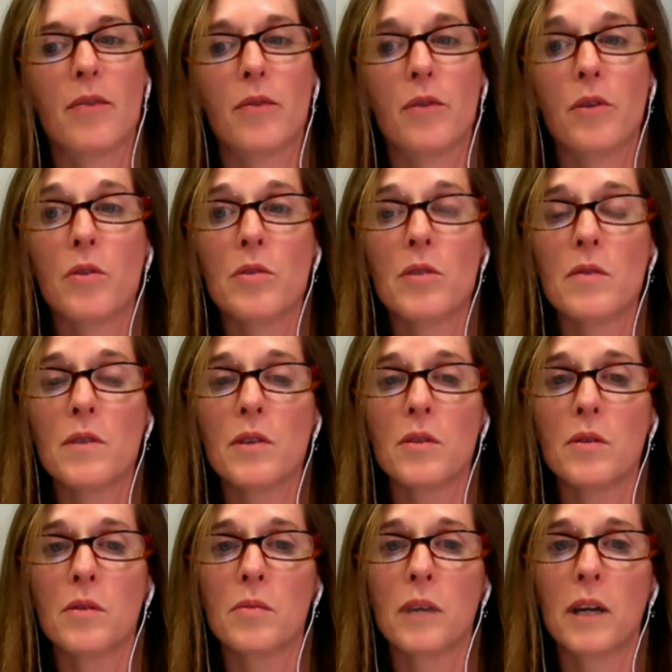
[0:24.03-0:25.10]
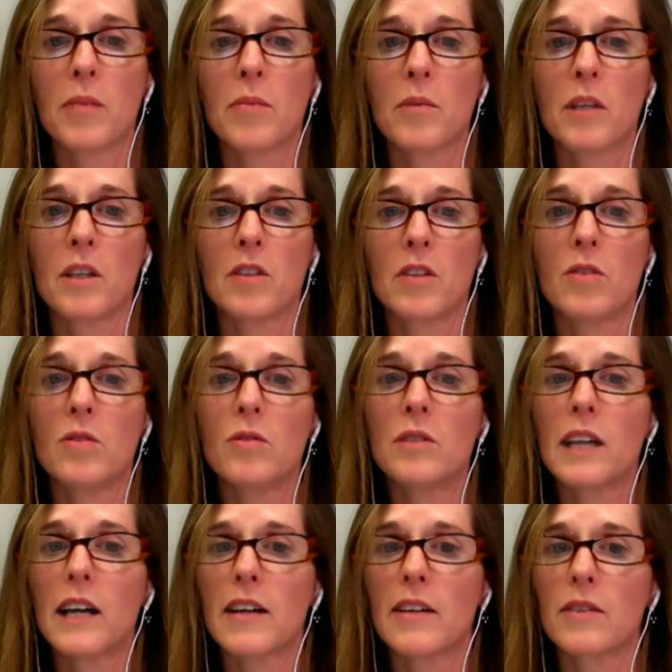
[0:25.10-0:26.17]
For those of you who might be new
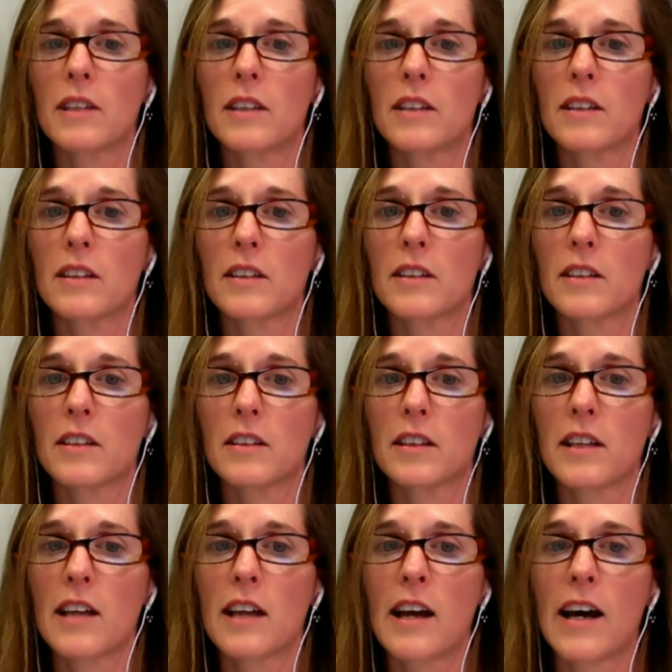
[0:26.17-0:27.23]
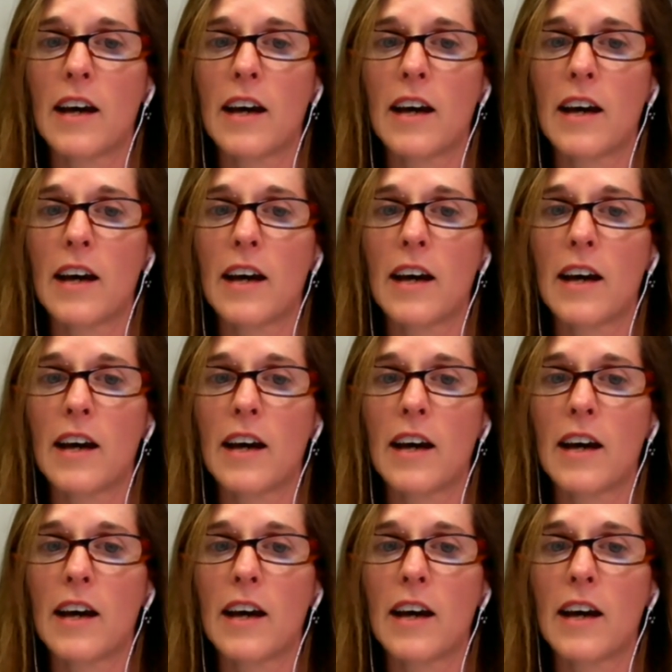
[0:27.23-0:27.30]
to Out of Eden Learn,